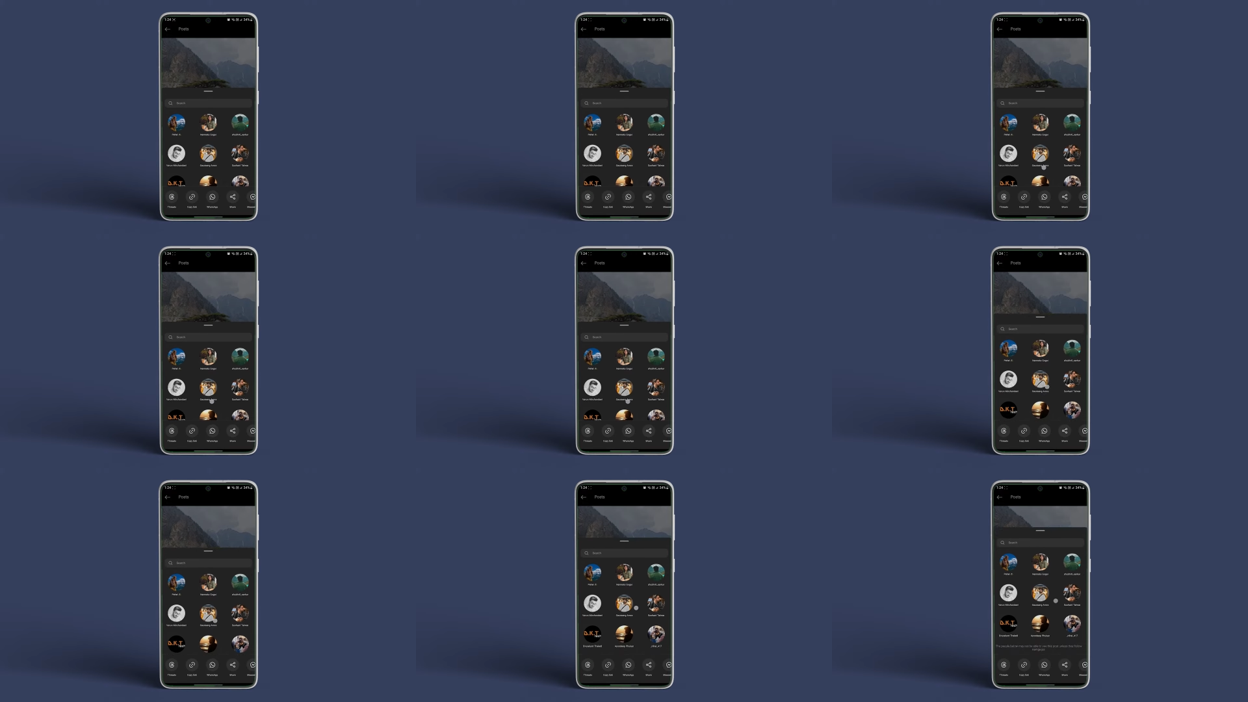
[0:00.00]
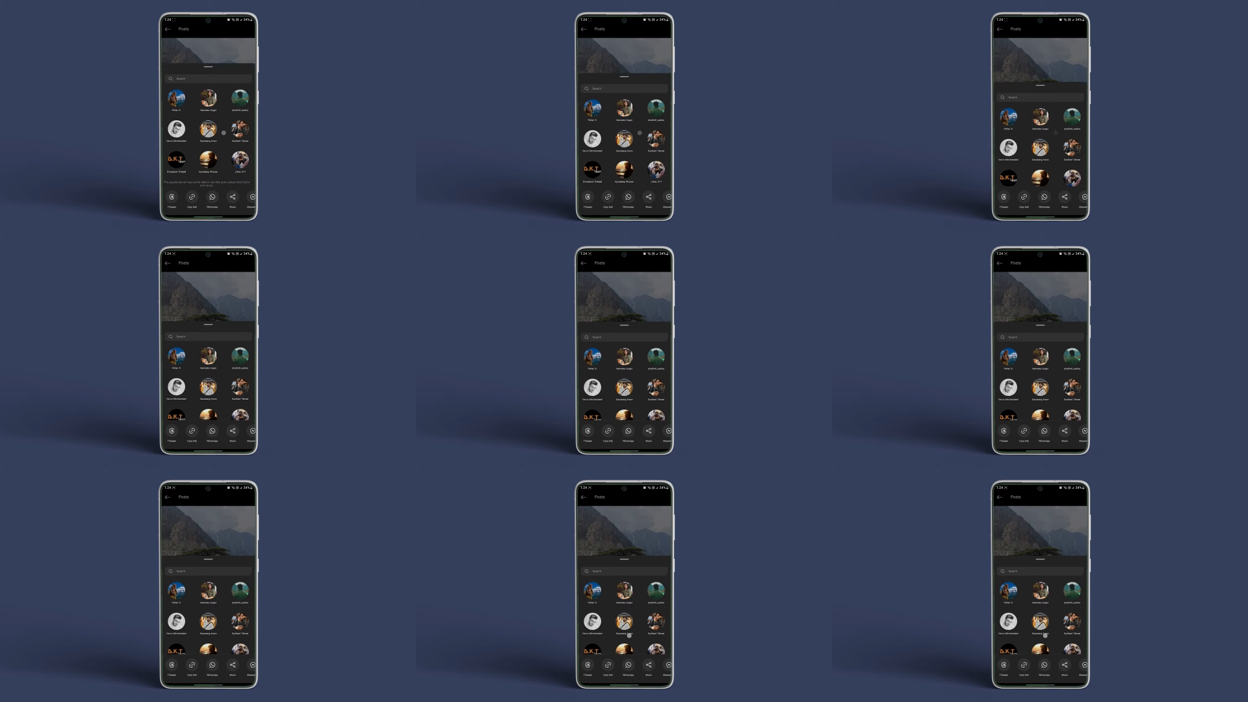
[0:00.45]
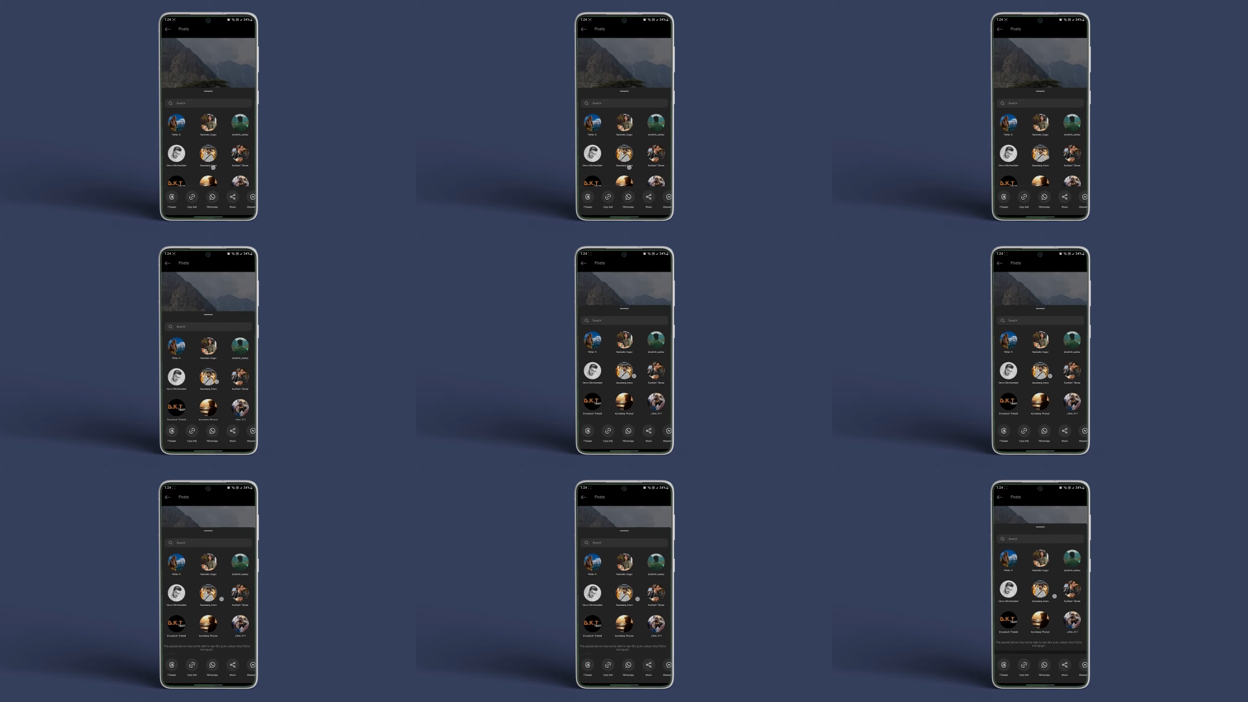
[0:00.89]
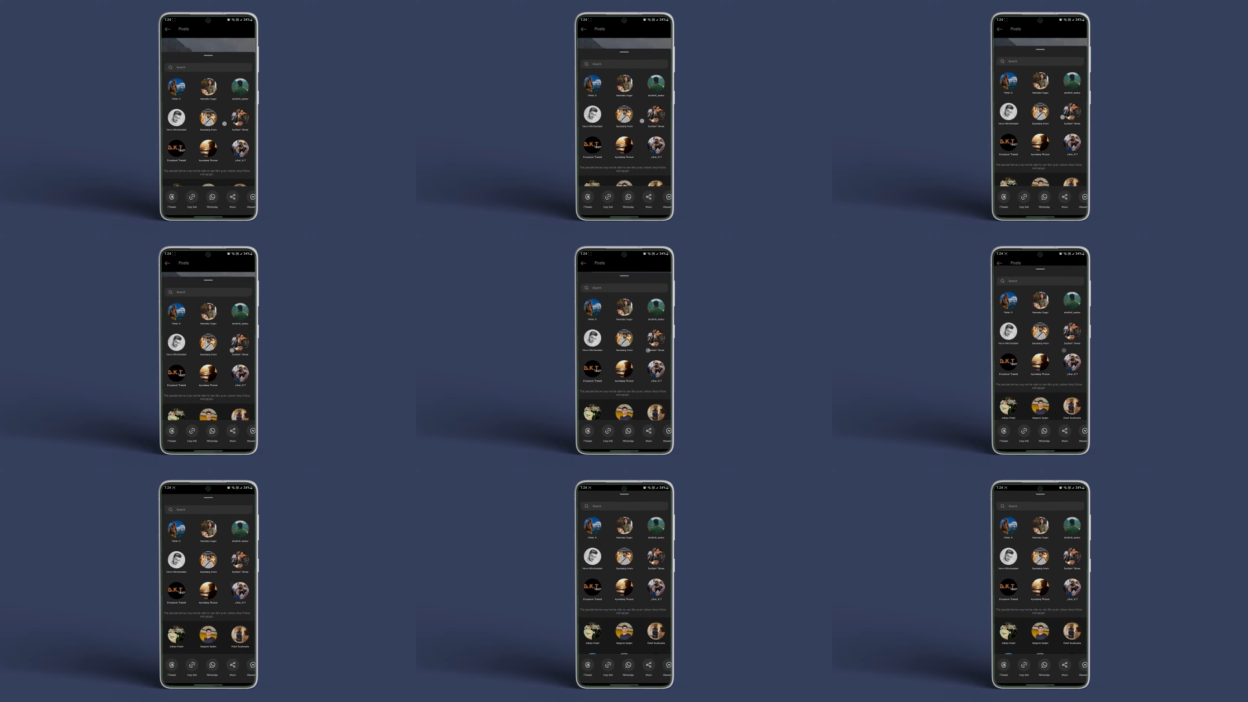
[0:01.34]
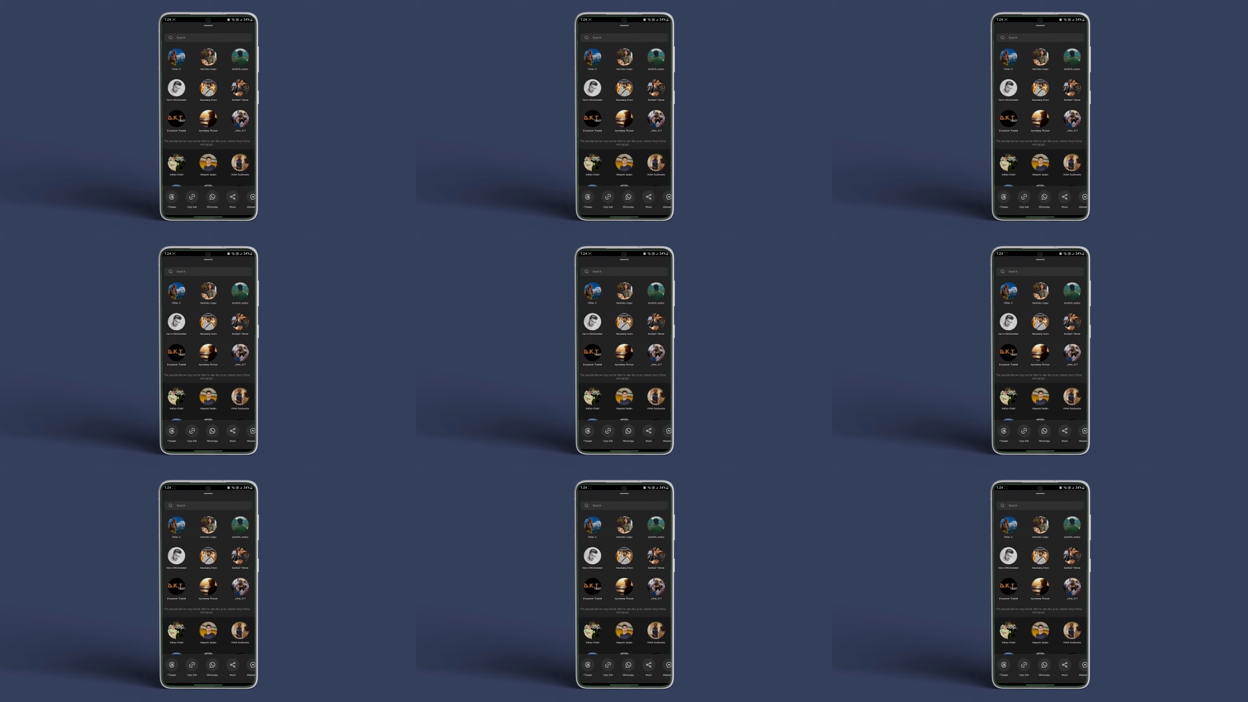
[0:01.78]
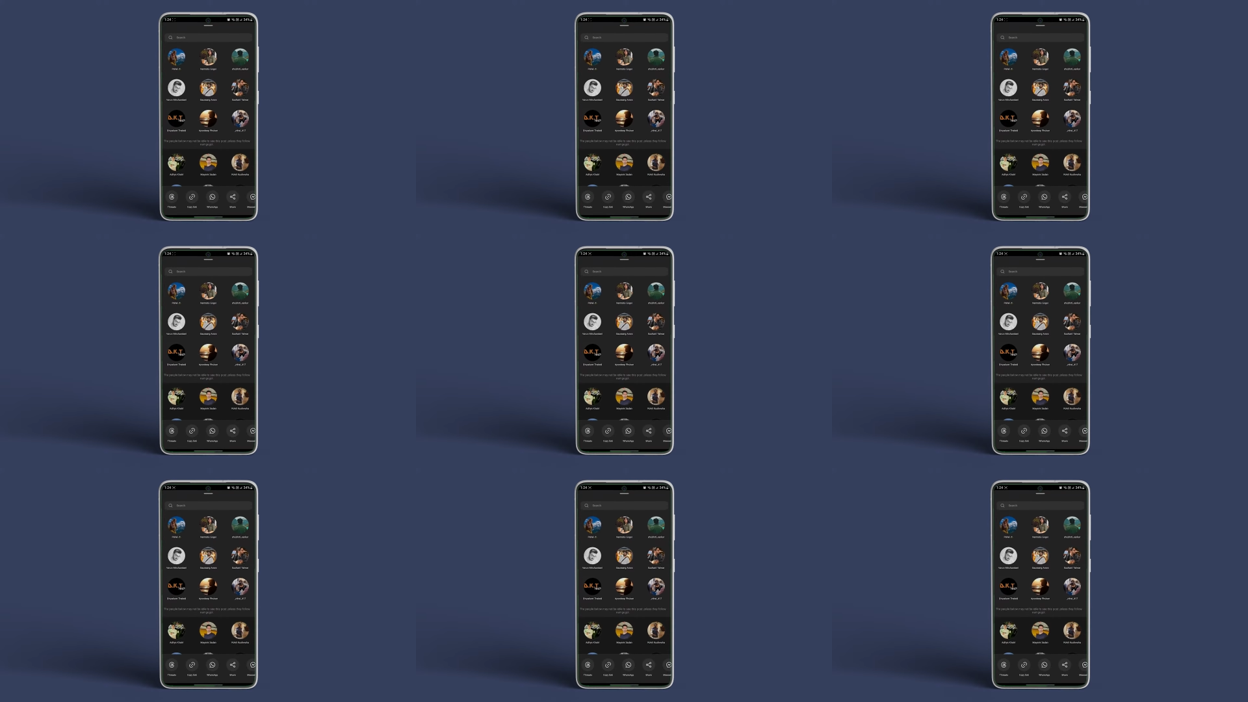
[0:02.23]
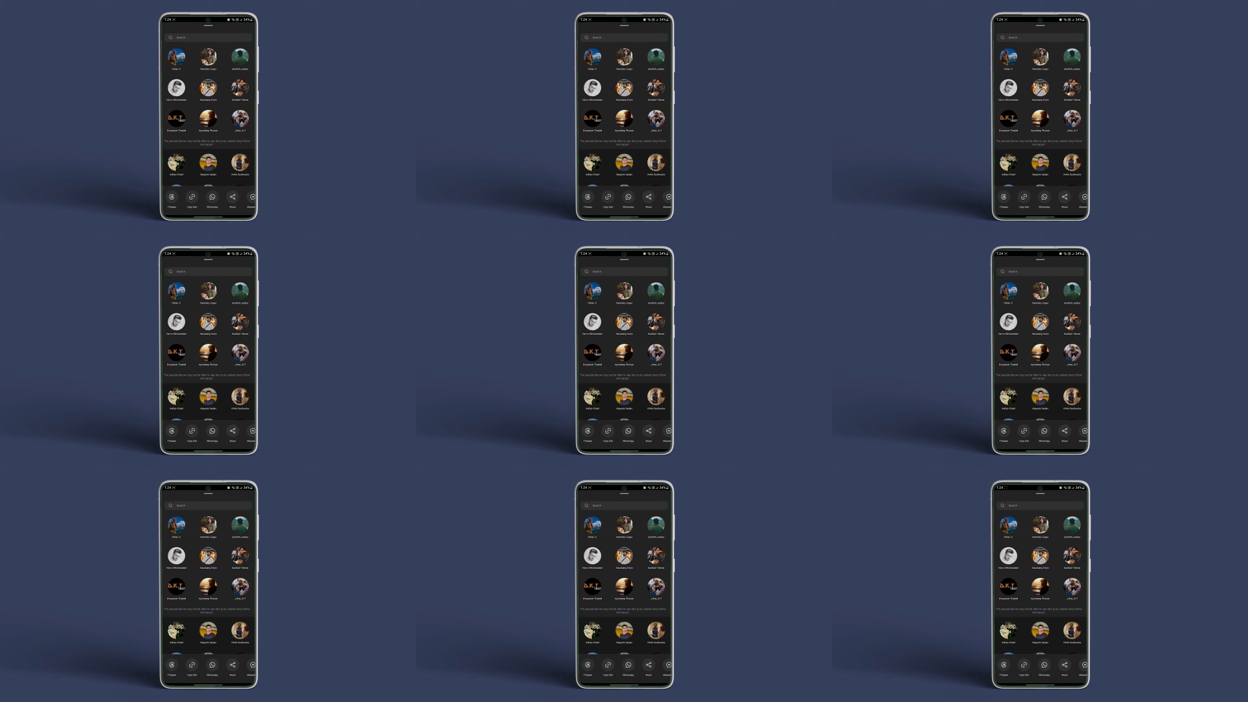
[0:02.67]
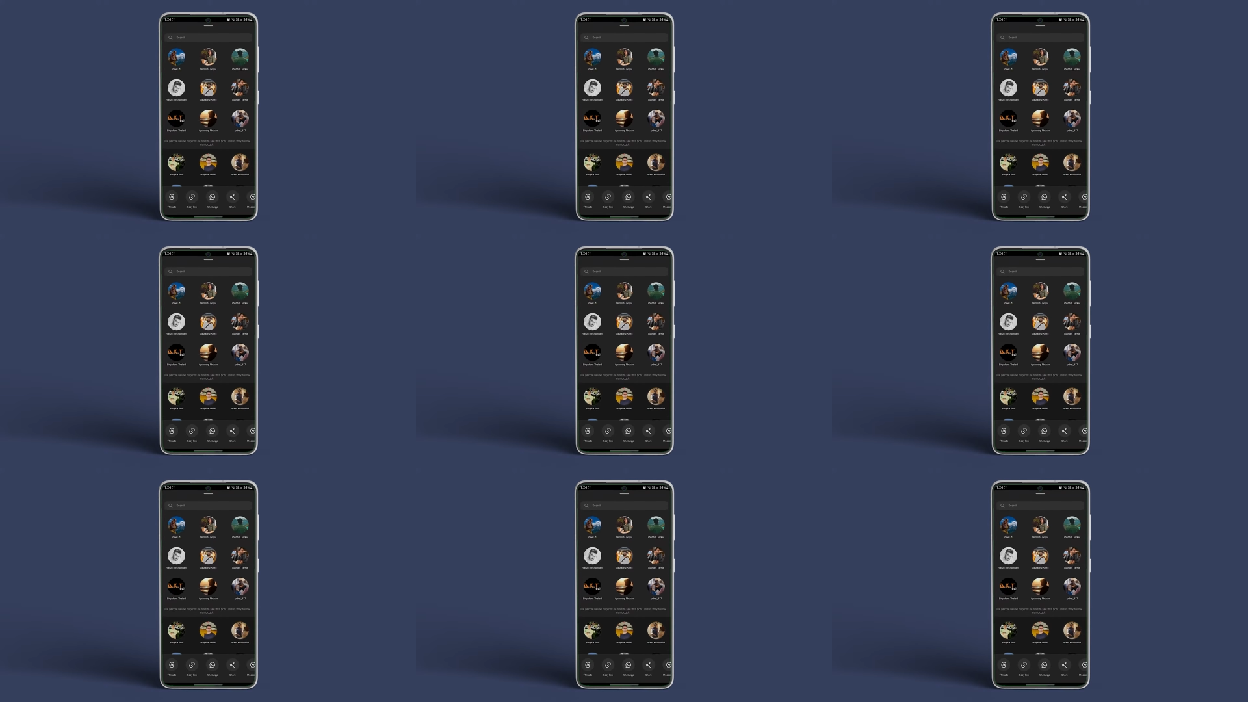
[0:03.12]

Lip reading: Nobody's mouth can be seen.